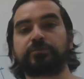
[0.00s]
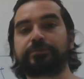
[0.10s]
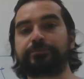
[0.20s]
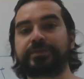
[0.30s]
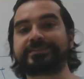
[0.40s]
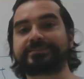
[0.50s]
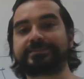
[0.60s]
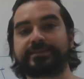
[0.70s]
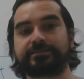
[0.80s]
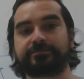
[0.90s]
when b is
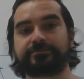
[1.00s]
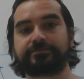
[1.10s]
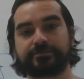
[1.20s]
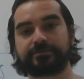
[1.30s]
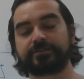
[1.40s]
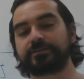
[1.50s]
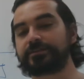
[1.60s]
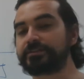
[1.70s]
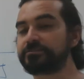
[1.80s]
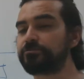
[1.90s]
negative.
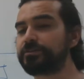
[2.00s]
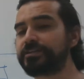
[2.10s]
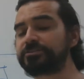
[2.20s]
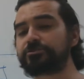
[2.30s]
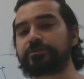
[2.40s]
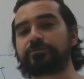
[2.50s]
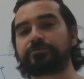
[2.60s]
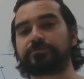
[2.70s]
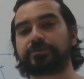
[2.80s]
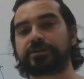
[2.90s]
Let's go ahead and try
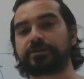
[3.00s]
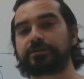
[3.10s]
one more.